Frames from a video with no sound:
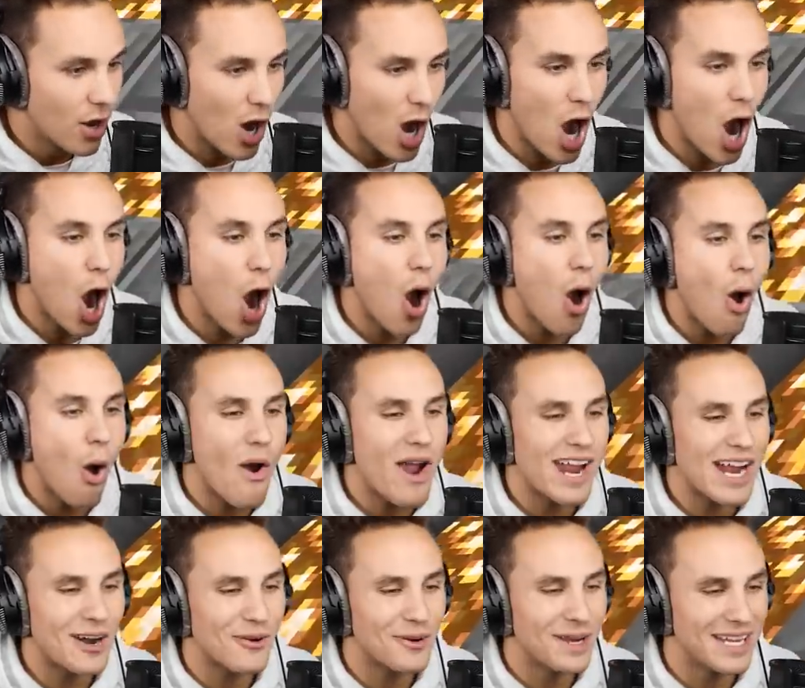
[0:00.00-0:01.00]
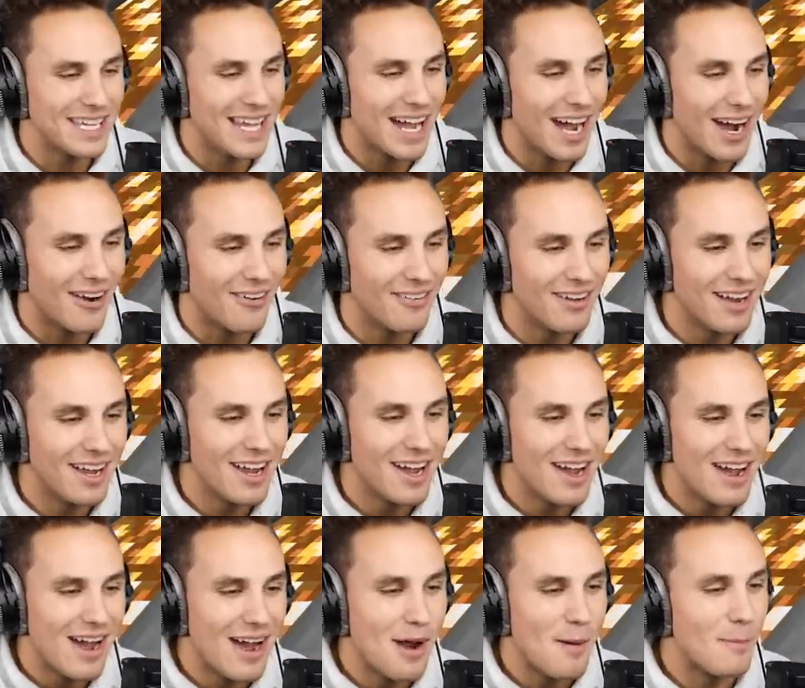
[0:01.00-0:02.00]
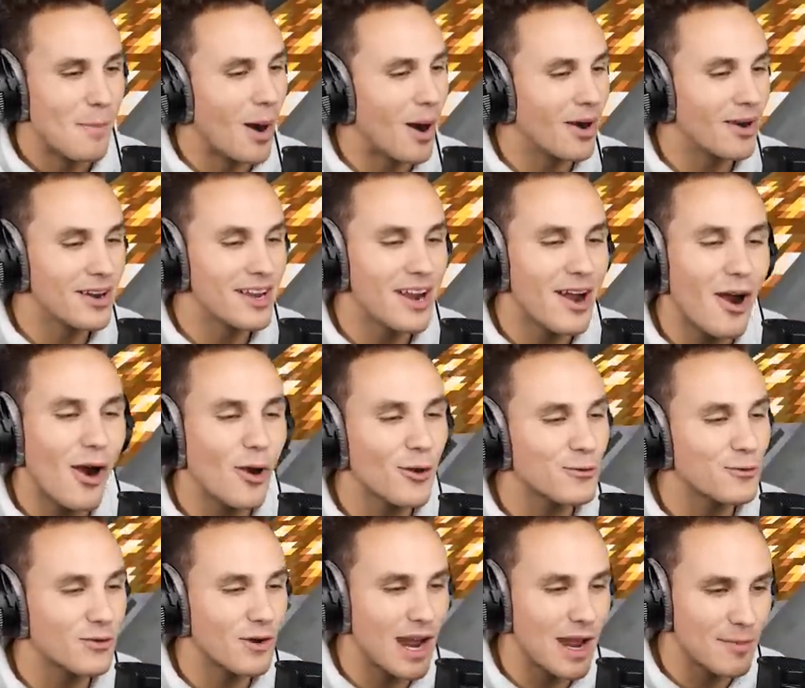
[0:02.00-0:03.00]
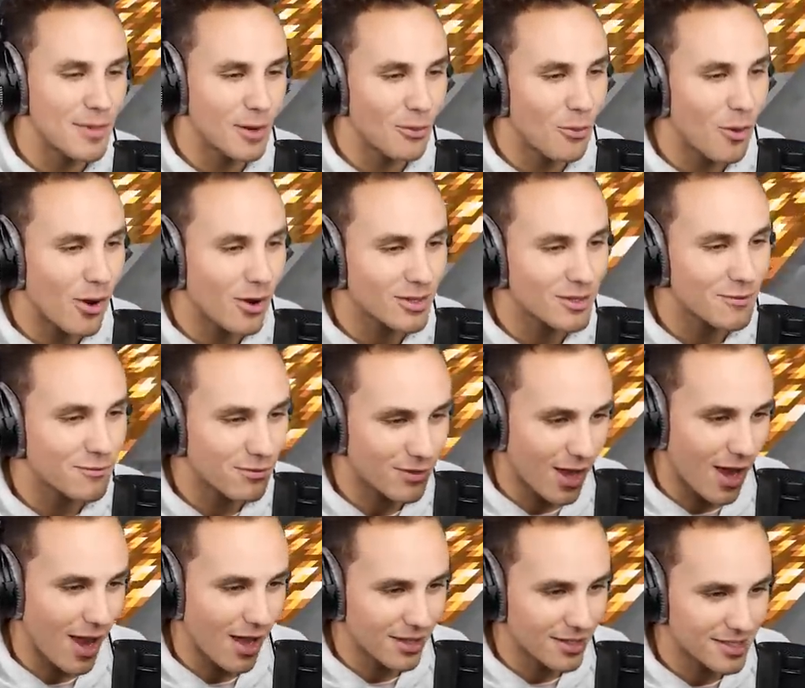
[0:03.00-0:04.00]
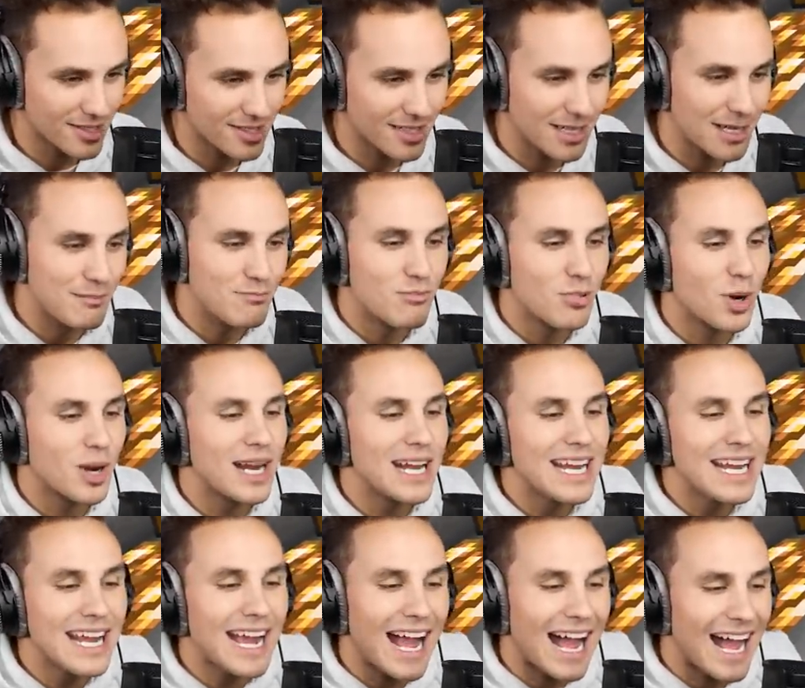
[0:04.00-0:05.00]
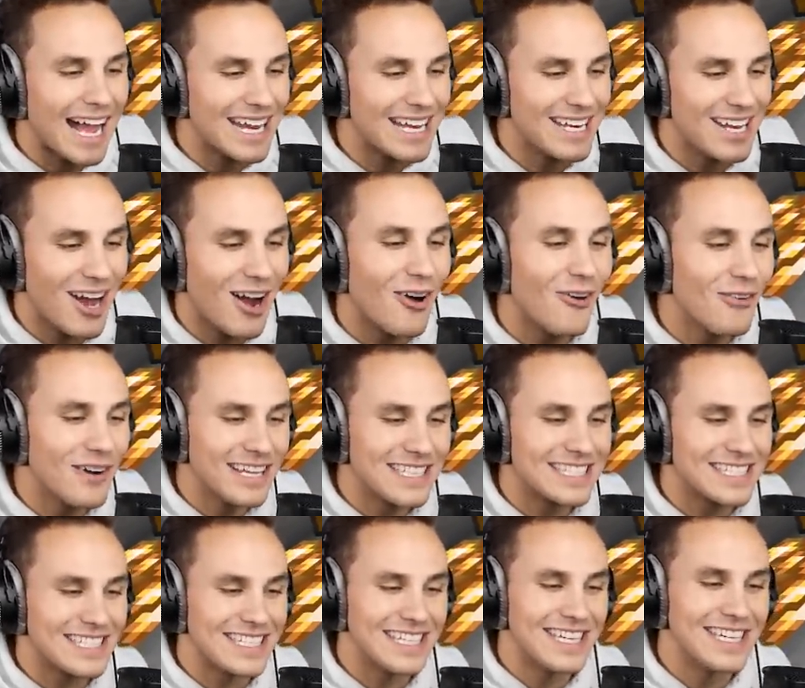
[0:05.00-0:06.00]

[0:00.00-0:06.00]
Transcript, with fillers: Oh, here we go. Barney, our framing worked flawlessly. Bree, I know it's